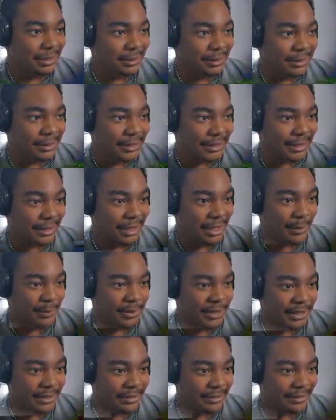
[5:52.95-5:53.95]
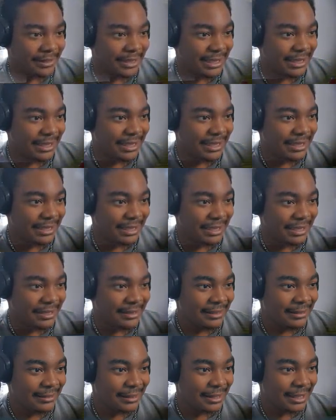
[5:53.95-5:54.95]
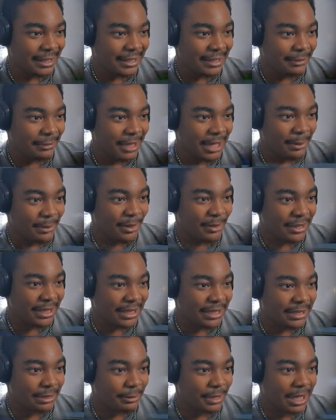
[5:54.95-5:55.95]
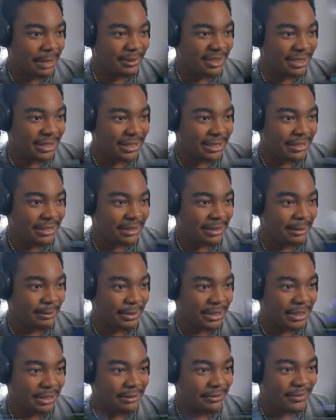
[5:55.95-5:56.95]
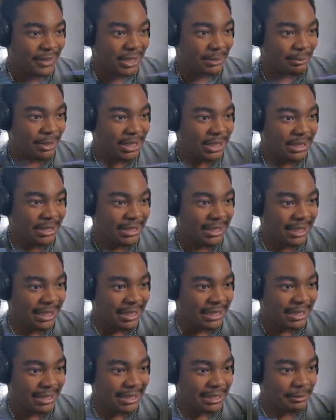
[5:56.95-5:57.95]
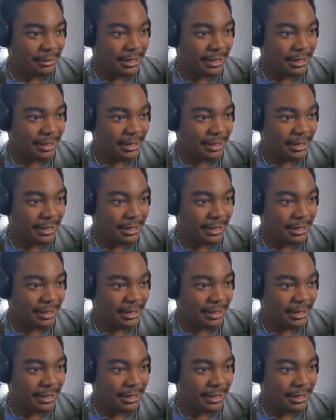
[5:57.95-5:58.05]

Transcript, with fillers: There's a cop here. Say that. Hey, yo, can I get a ride, bro? Can I get a ride, bro? Can please? Can I get a